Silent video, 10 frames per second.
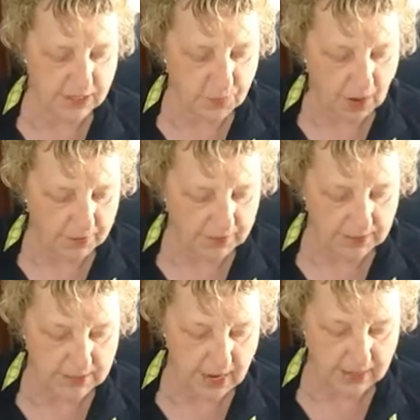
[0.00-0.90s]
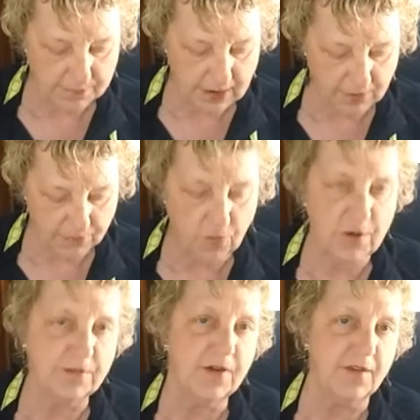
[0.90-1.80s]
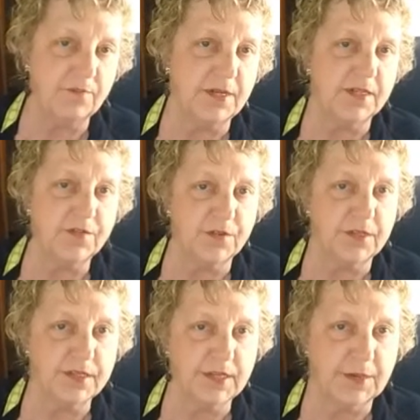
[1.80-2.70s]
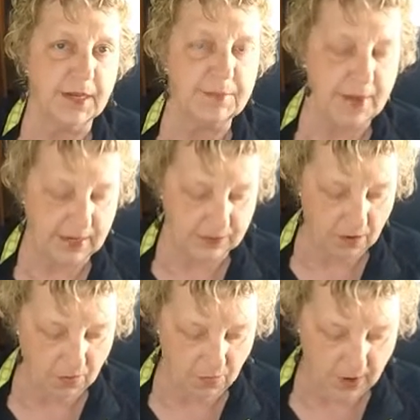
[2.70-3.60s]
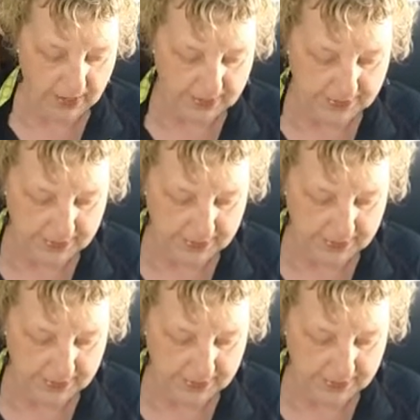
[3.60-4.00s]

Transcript: It's probably going to take about 45 minutes for this to get baked all the way.